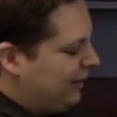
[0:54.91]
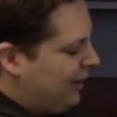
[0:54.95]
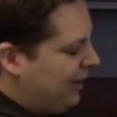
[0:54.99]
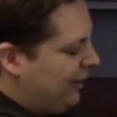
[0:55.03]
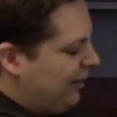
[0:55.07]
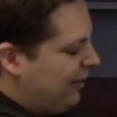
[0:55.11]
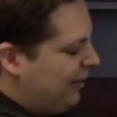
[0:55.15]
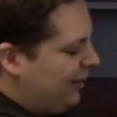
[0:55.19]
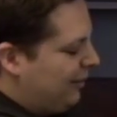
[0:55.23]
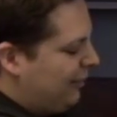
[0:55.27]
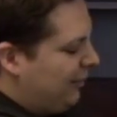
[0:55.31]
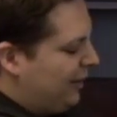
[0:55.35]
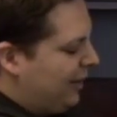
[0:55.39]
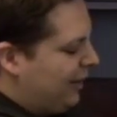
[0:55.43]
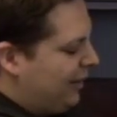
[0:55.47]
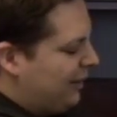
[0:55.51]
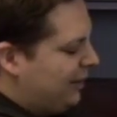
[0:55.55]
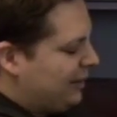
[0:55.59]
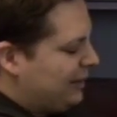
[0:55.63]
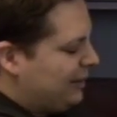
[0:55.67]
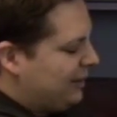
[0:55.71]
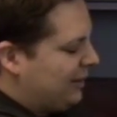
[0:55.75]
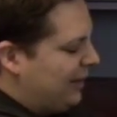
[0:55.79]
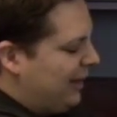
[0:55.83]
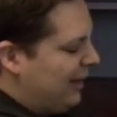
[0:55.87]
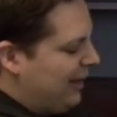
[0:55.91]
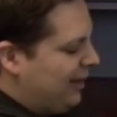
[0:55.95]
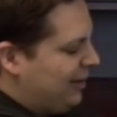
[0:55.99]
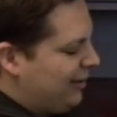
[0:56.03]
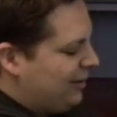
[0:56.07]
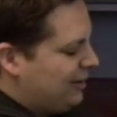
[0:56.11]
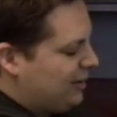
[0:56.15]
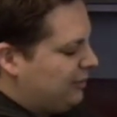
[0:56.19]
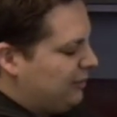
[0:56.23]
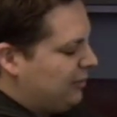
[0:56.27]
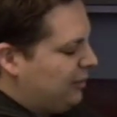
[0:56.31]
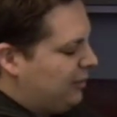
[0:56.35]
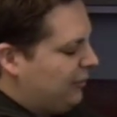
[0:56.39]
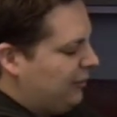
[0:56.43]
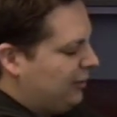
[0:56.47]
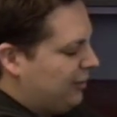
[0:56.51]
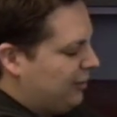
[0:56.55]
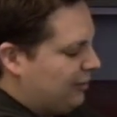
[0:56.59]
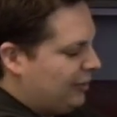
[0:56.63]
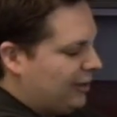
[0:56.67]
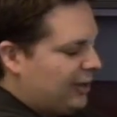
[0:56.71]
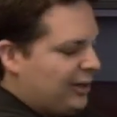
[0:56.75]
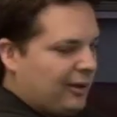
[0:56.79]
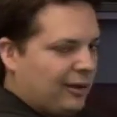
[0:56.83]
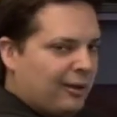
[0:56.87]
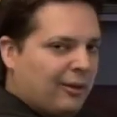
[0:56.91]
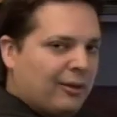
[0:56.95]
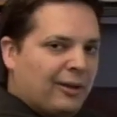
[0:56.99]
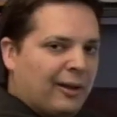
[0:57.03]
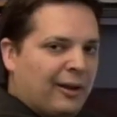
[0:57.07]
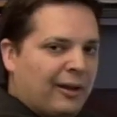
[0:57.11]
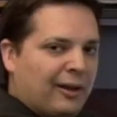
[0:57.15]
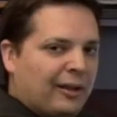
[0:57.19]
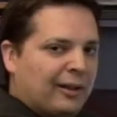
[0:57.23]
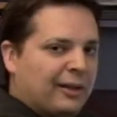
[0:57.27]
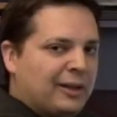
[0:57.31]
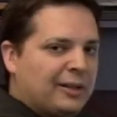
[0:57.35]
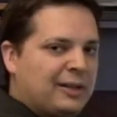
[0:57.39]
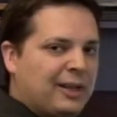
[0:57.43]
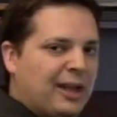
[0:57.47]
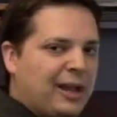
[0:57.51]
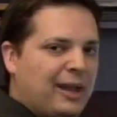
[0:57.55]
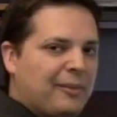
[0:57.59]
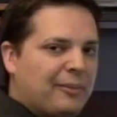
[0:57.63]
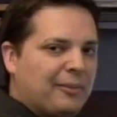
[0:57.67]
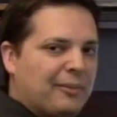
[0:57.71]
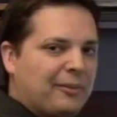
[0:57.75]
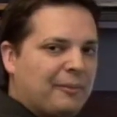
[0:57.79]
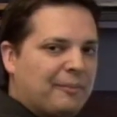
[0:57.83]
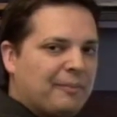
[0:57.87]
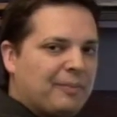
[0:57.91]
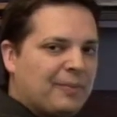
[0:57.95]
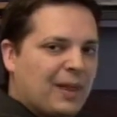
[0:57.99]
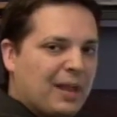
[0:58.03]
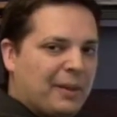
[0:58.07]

tell the mouse how it's moving around on the table